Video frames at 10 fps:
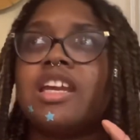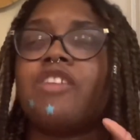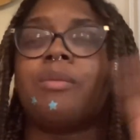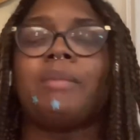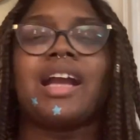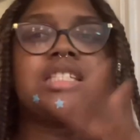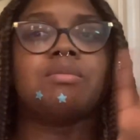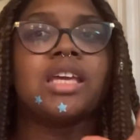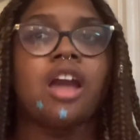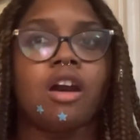it reminds
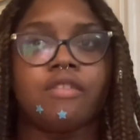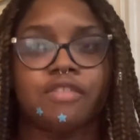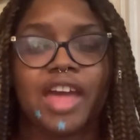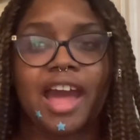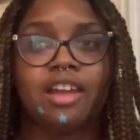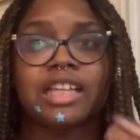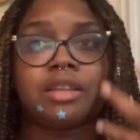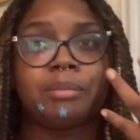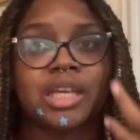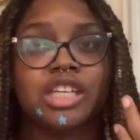me of that, like the
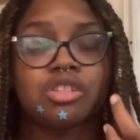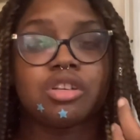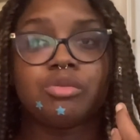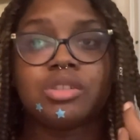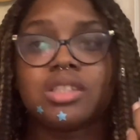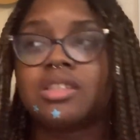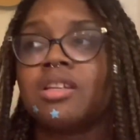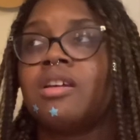peach notes.